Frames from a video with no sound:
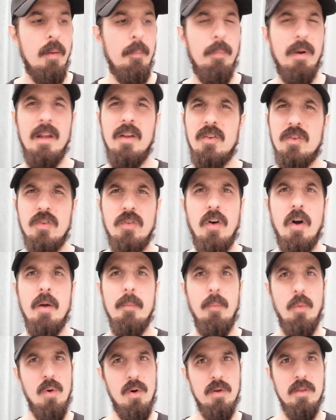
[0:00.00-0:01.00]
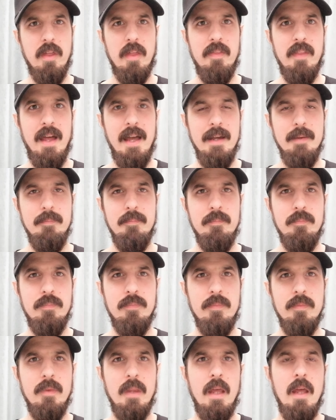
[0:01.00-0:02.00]
but it's far more than that.
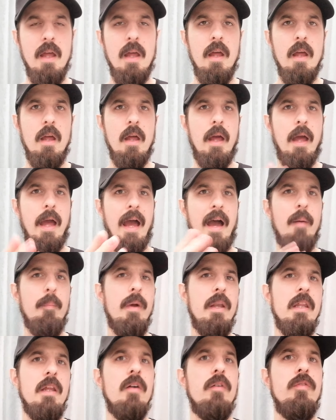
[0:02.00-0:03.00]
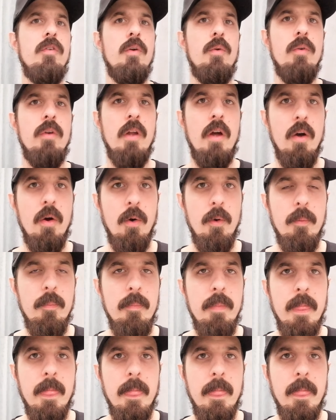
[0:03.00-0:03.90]
How many of you know